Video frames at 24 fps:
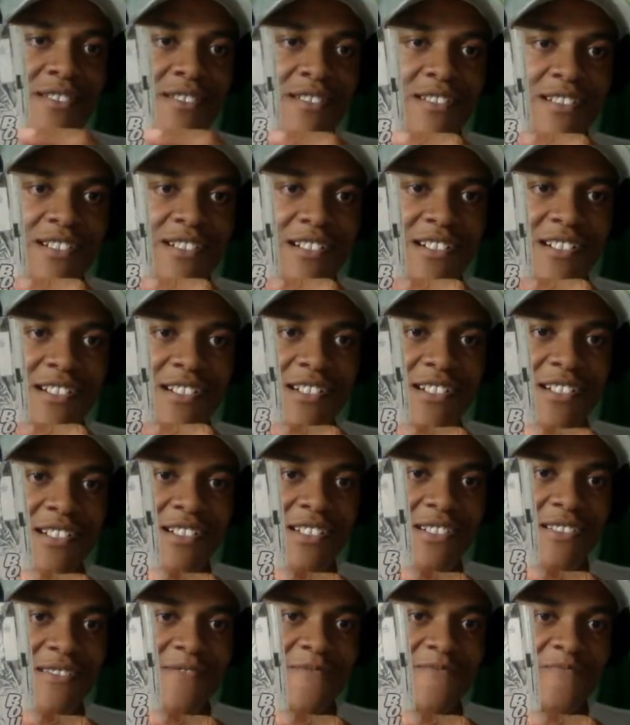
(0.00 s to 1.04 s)

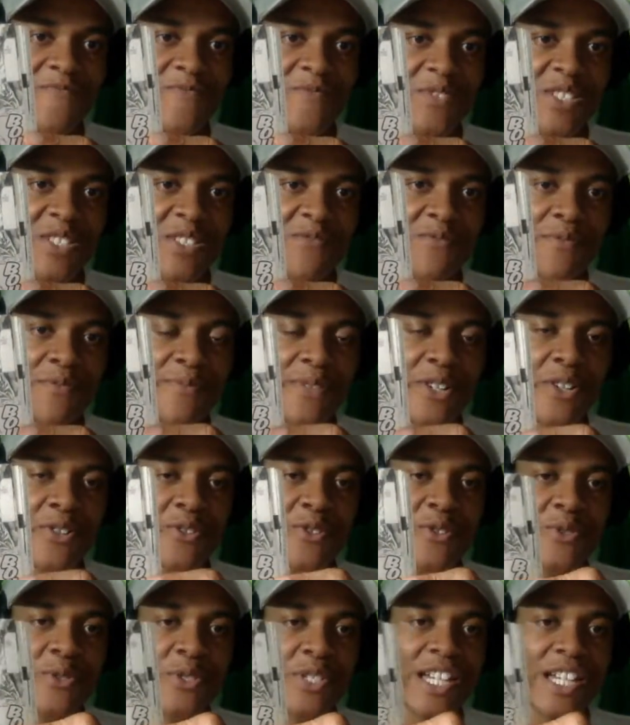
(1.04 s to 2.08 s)
uh, just from
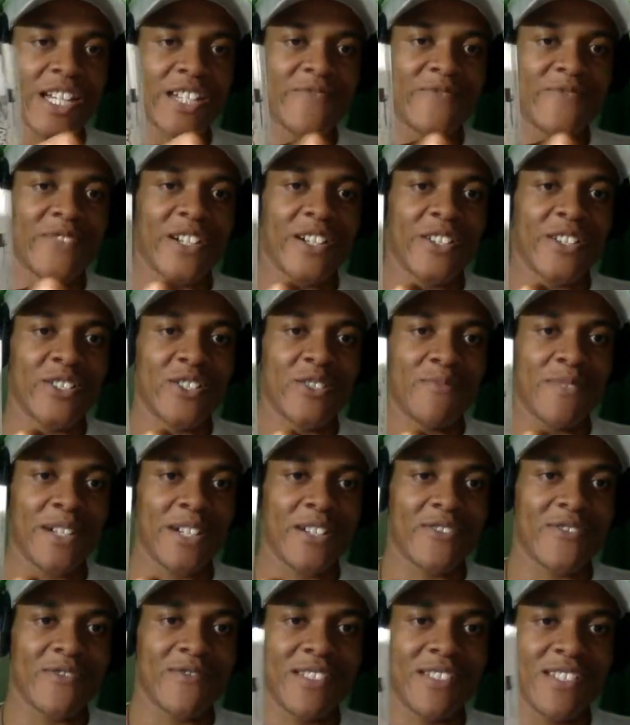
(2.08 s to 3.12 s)
Goku's lack of knowledge
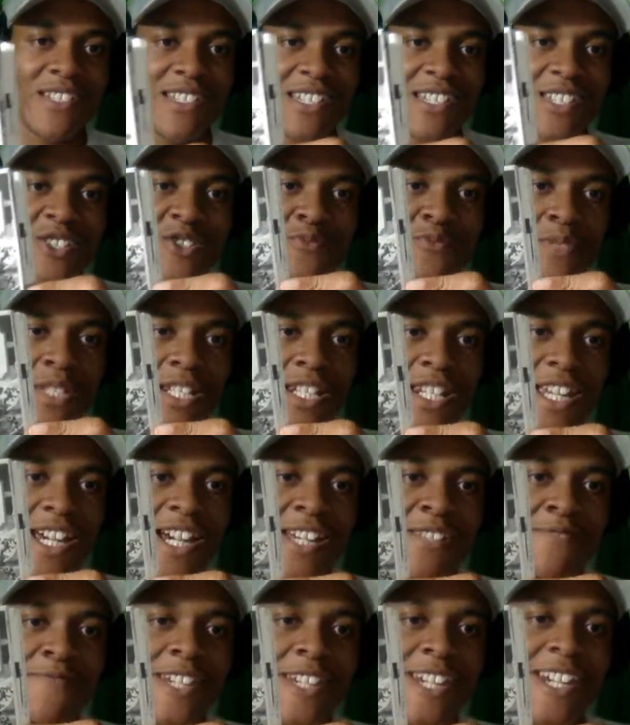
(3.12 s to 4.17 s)
about human
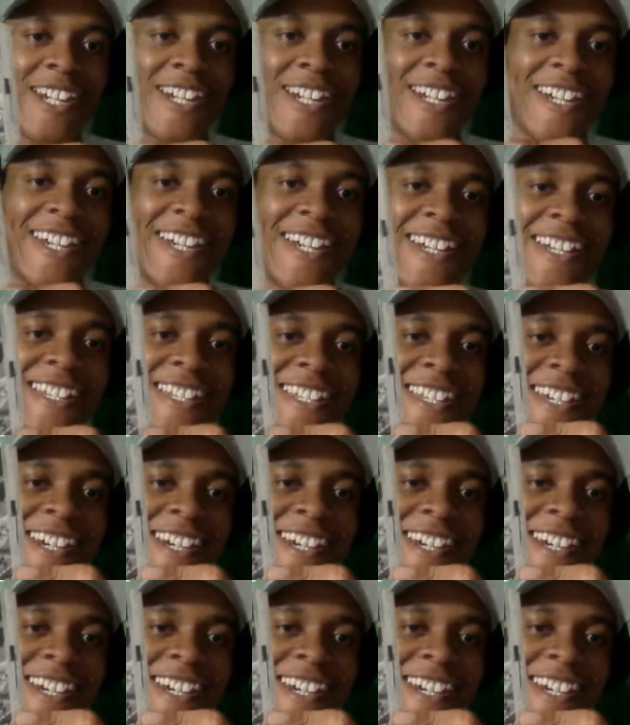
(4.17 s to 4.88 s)
anatomy and